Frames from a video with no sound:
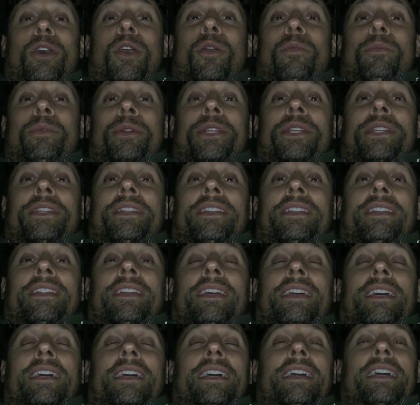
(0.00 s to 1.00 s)
common,
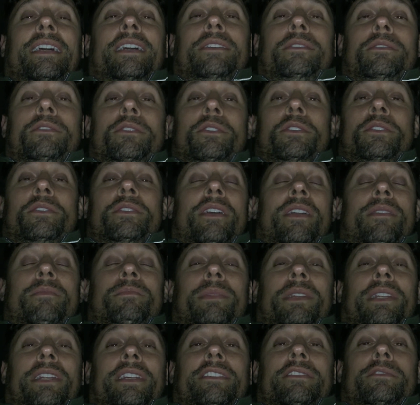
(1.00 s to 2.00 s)
which was just
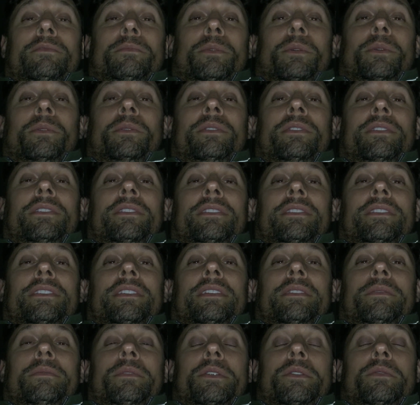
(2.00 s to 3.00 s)
unbelievable,
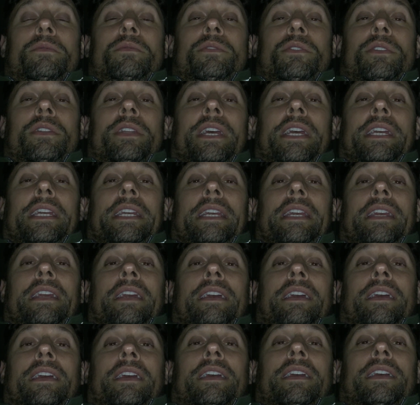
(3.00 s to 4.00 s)
which was on a
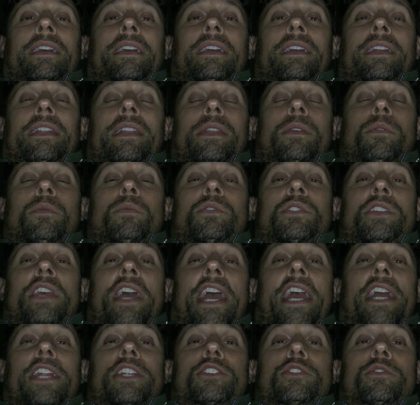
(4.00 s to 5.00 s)
little
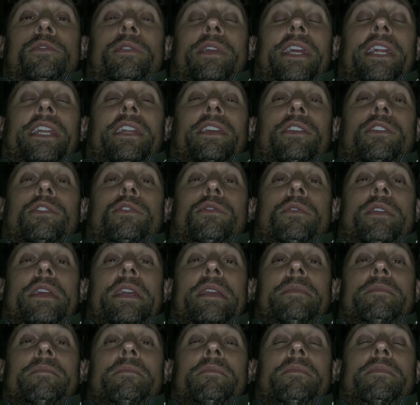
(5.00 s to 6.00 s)
tangerine and
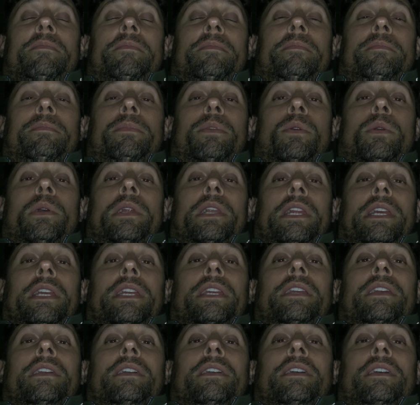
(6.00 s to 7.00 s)
cream boilie,
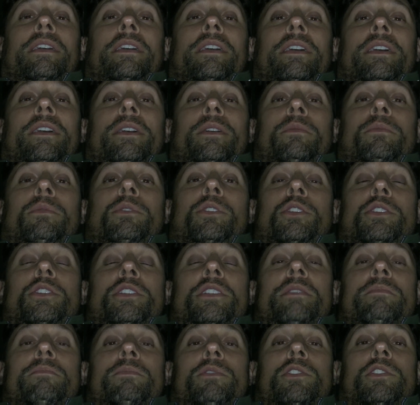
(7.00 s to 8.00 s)
which I
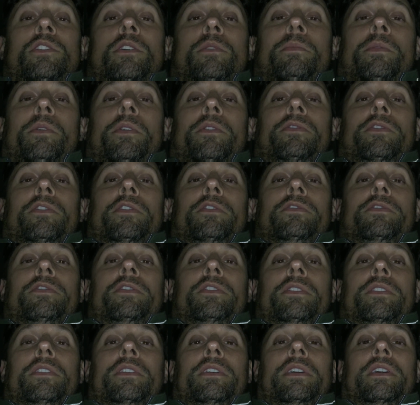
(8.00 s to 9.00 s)
snipped the top off of,
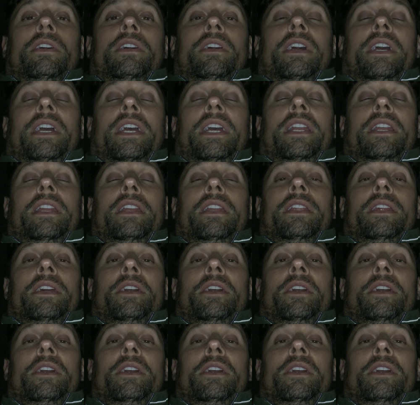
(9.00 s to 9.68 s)
and